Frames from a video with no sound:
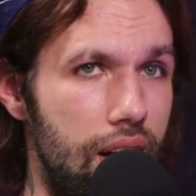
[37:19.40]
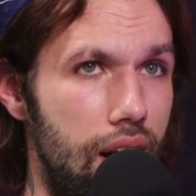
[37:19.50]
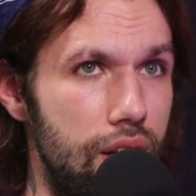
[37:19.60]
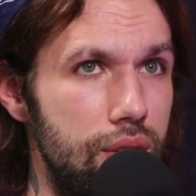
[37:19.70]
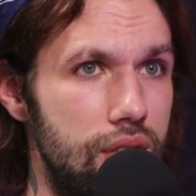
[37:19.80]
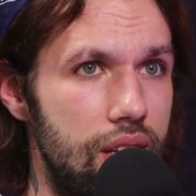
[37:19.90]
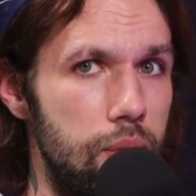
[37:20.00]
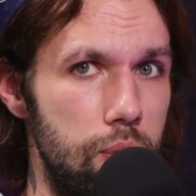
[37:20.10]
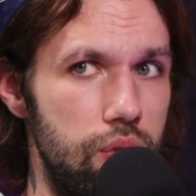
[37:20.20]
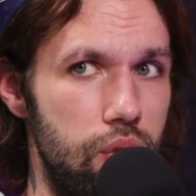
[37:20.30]
I used to
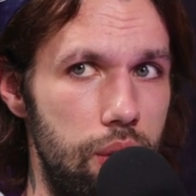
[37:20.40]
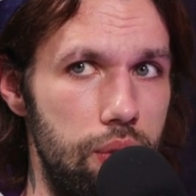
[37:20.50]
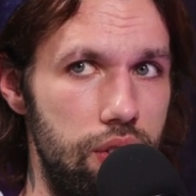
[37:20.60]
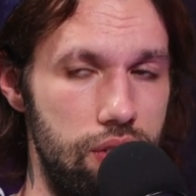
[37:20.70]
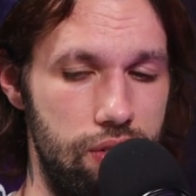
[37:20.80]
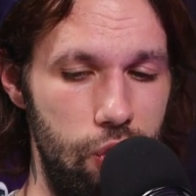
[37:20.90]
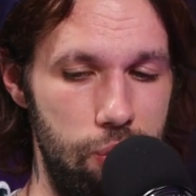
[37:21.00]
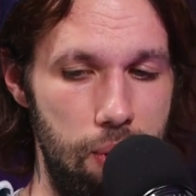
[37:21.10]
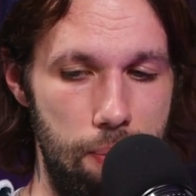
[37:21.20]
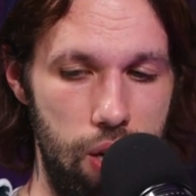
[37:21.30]
have a move where I would
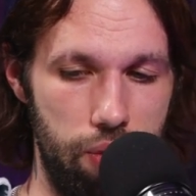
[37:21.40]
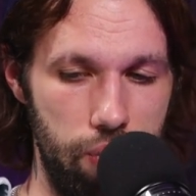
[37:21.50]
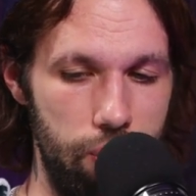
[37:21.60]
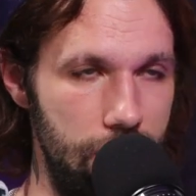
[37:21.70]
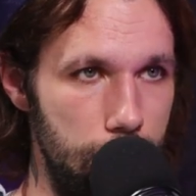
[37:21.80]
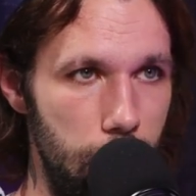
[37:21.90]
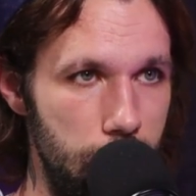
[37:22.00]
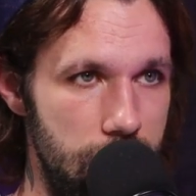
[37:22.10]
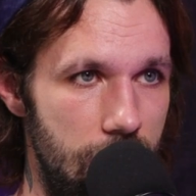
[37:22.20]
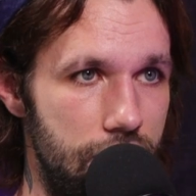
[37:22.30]
use my microphone like a
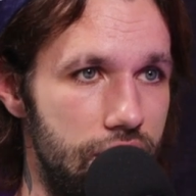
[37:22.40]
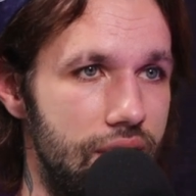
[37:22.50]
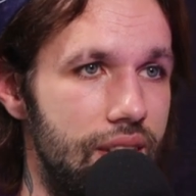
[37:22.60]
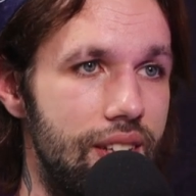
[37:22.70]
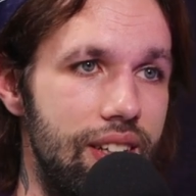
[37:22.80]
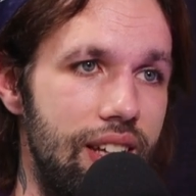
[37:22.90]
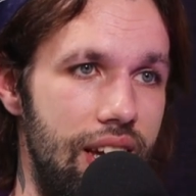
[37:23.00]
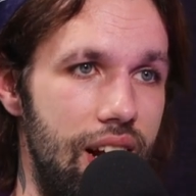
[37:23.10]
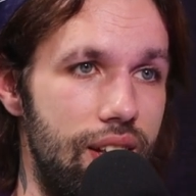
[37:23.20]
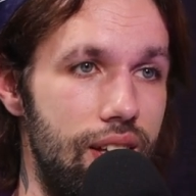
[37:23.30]
bow staff. And I